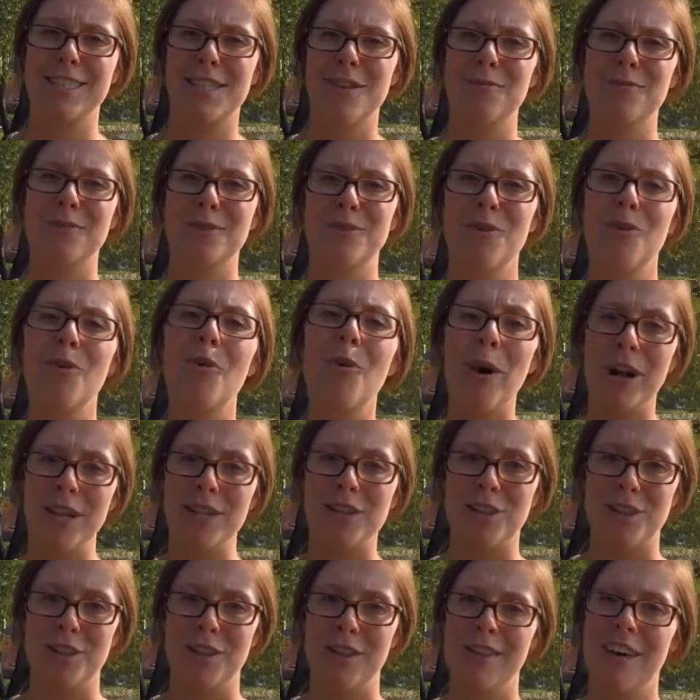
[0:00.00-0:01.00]
There was no
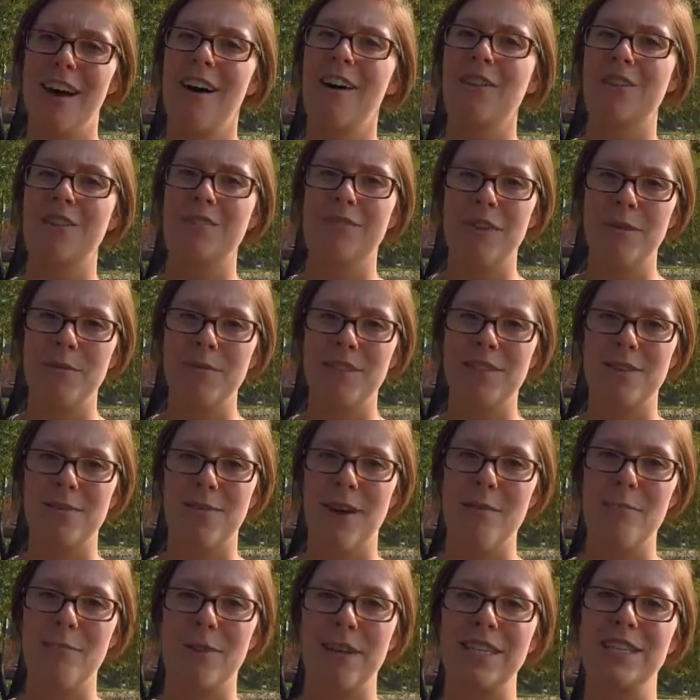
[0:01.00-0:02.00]
question that AltaVie was the
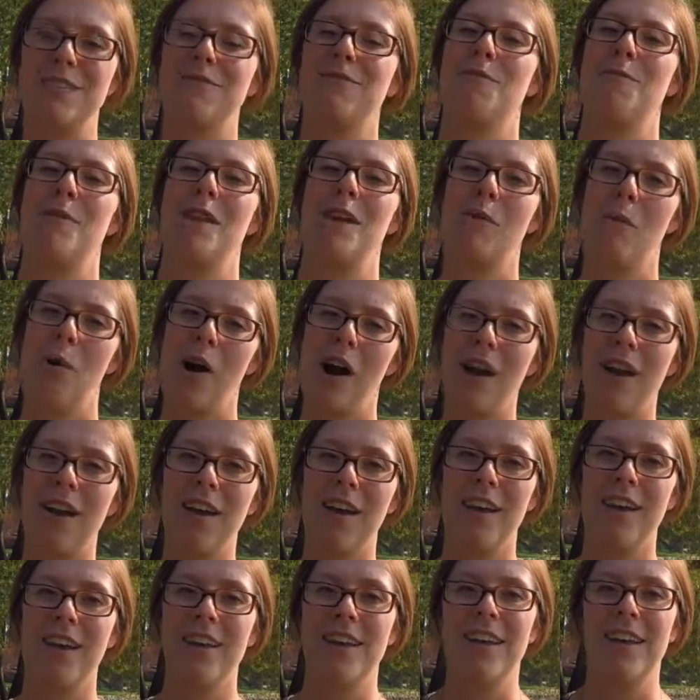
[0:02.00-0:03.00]
right place for me to work.
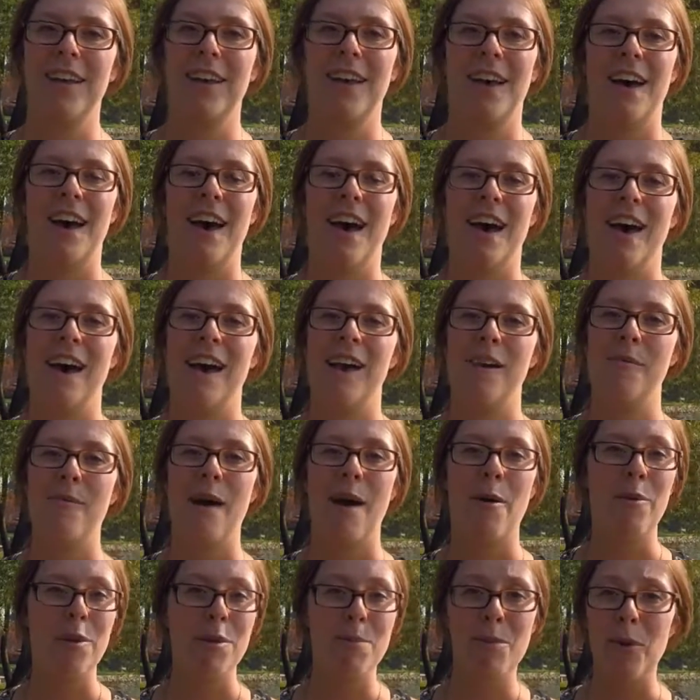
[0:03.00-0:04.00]
I
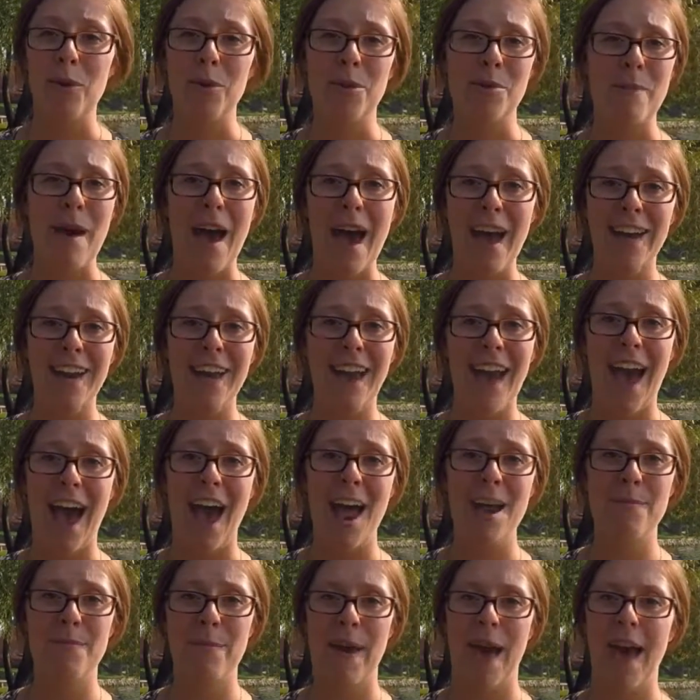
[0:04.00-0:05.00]
met with both Amanda
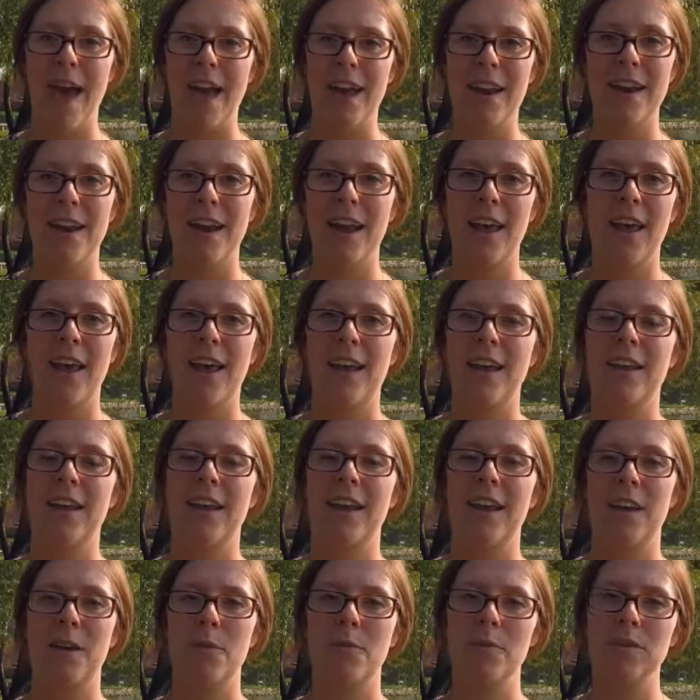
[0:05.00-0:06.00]
and Ben, and
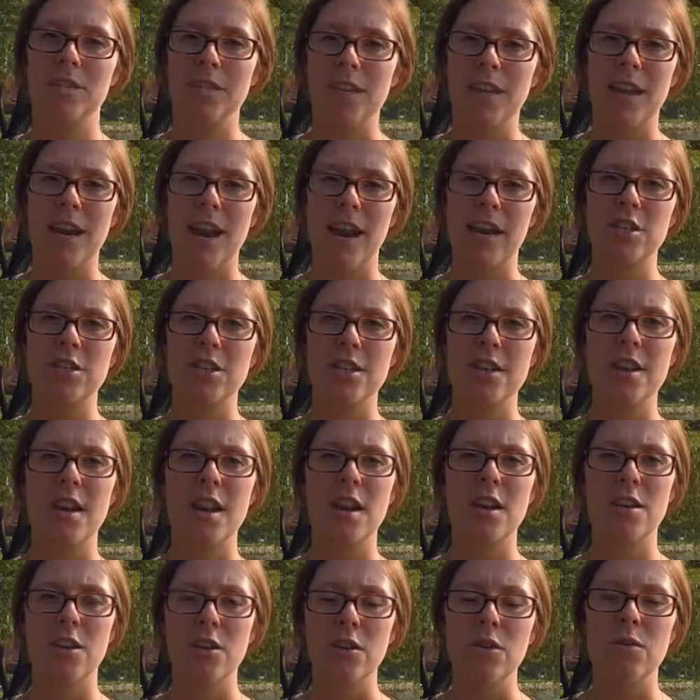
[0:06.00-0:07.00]
it was a connection that
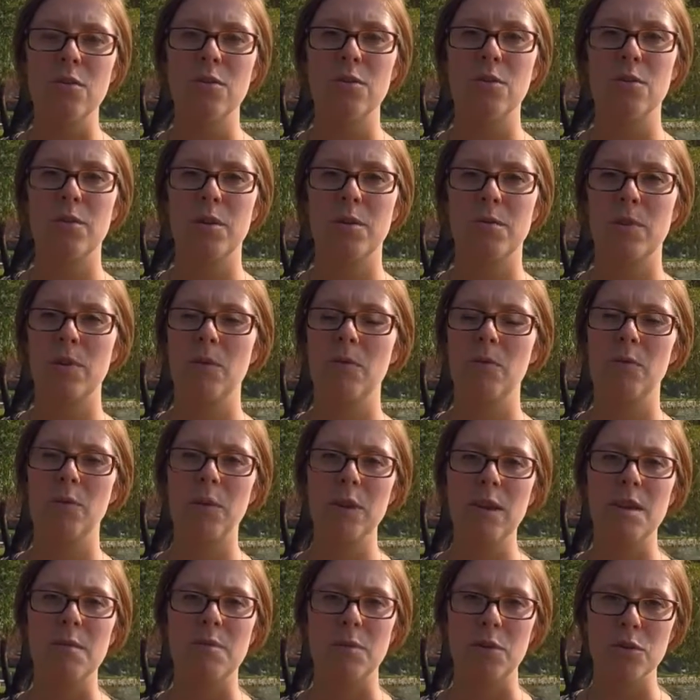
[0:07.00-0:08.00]
I knew would be
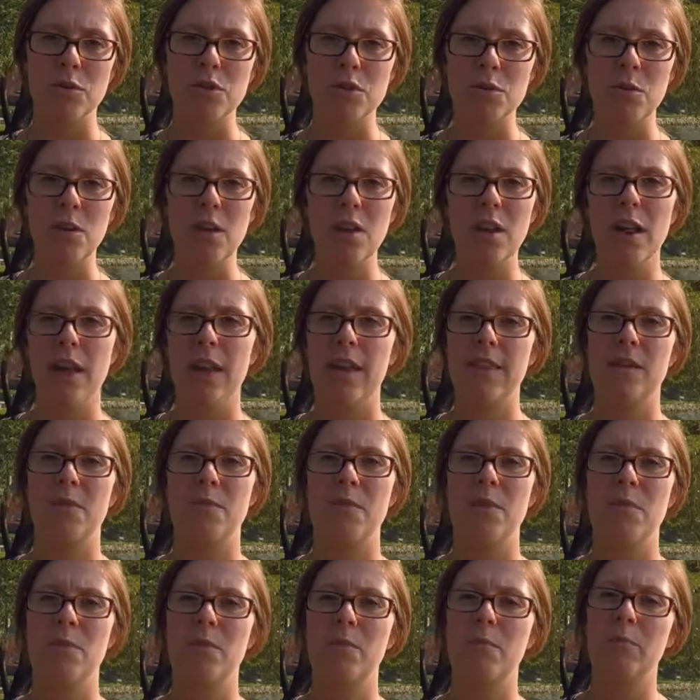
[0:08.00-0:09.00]
really mutual and that
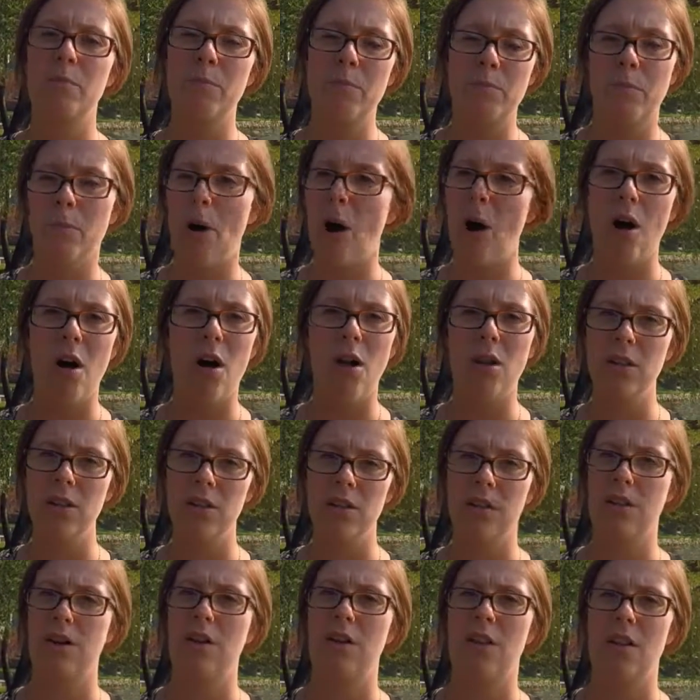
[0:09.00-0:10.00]
we would all
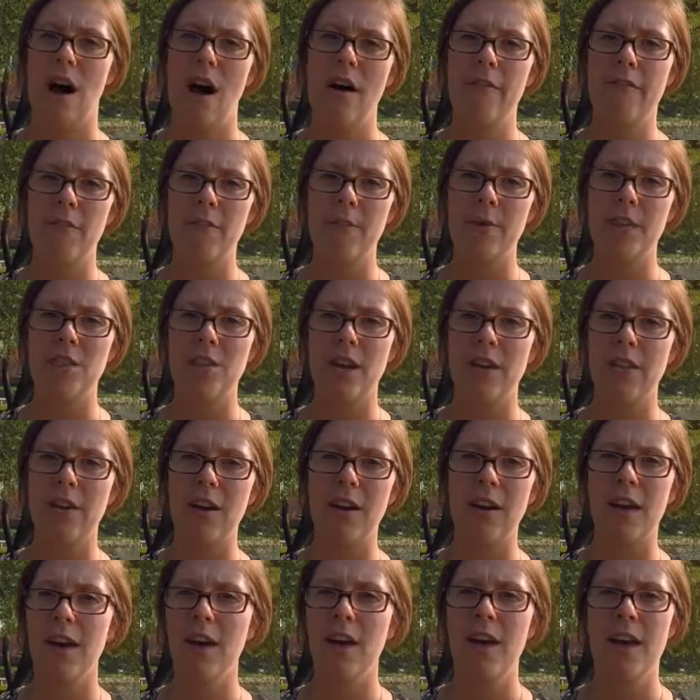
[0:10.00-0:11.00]
learn a lot from each
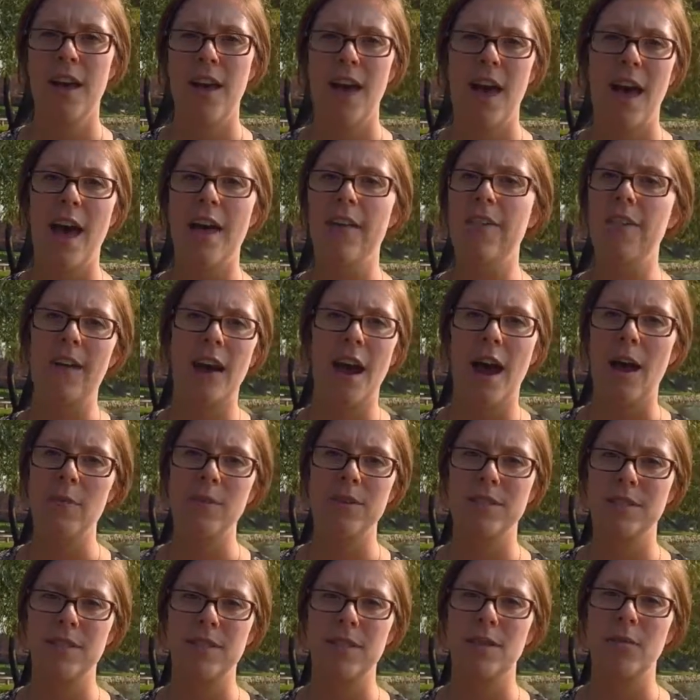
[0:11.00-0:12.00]
other, and that I
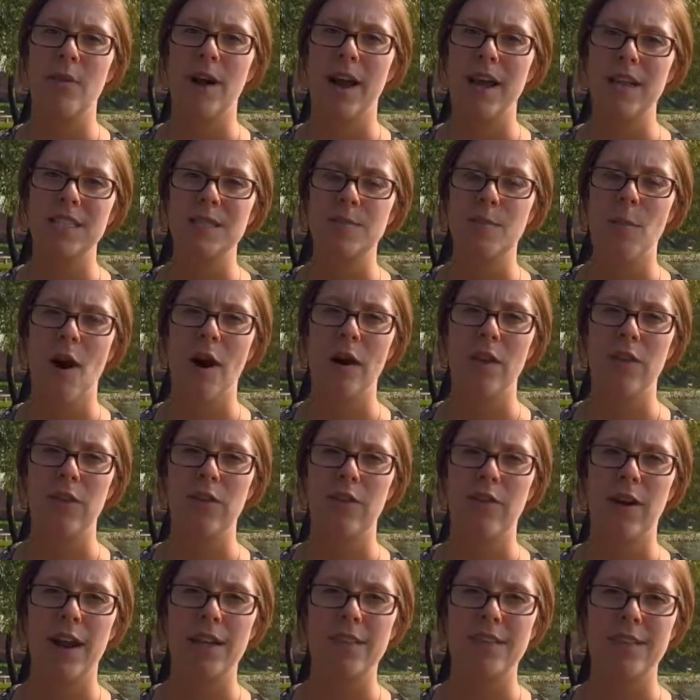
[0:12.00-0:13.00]
was in the right spot at the
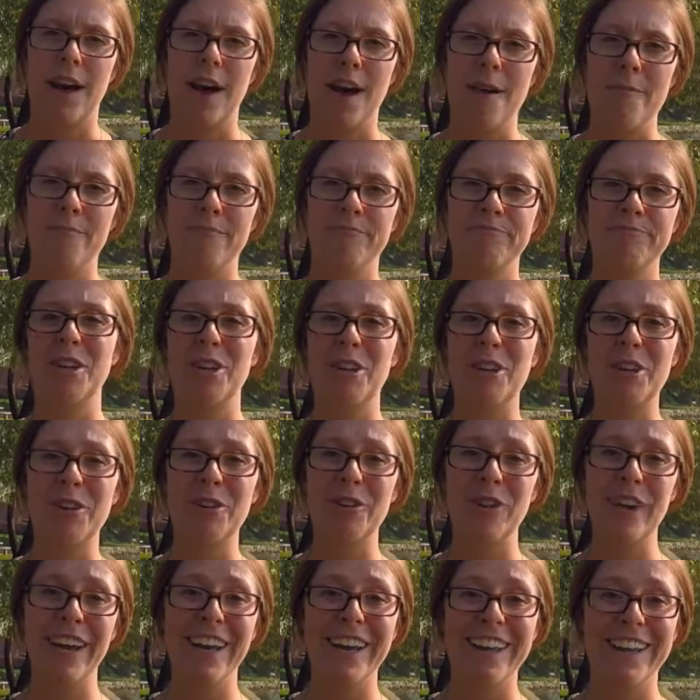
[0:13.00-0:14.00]
right time.
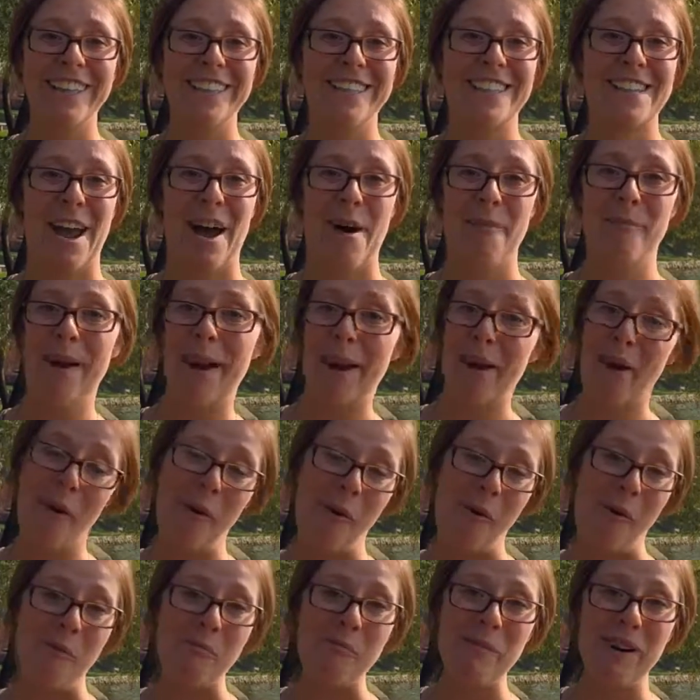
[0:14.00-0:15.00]
Kelowna is now my
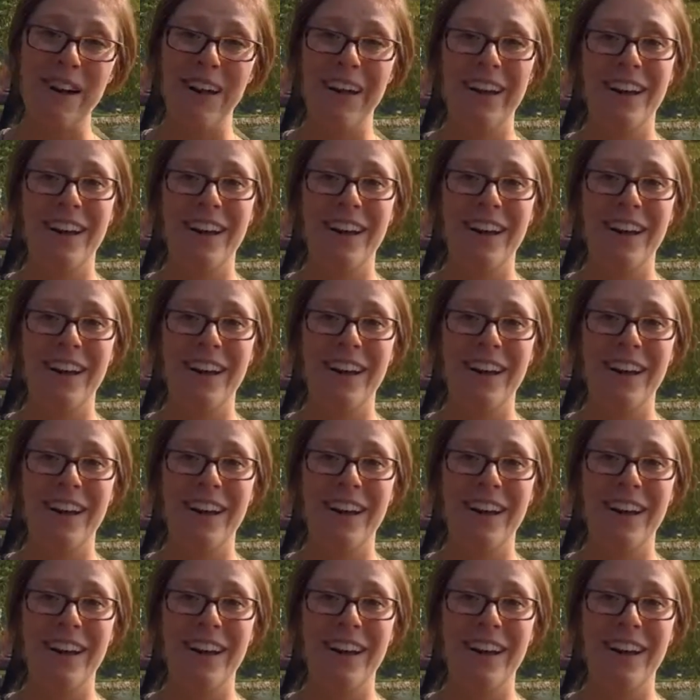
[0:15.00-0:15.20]
home.